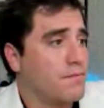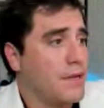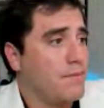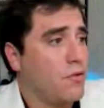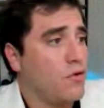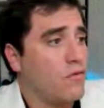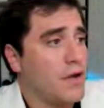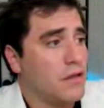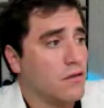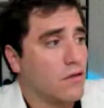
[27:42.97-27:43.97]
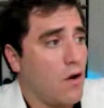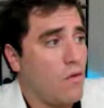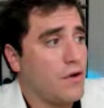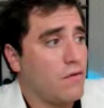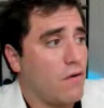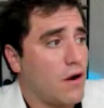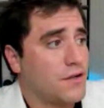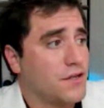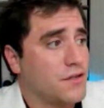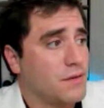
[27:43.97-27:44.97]
People who rate low in
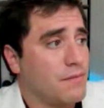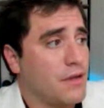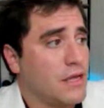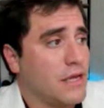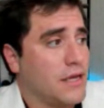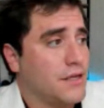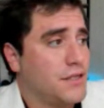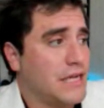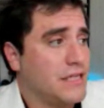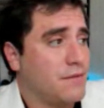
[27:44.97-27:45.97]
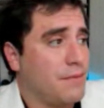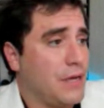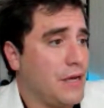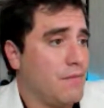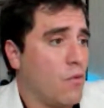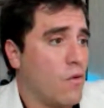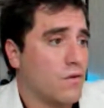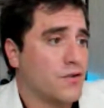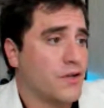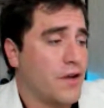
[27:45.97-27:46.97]
neuroticism tend to be
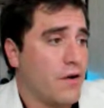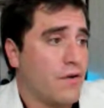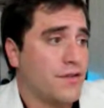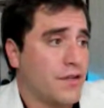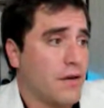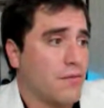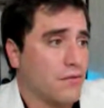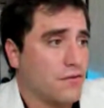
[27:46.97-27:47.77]
more secure and stable.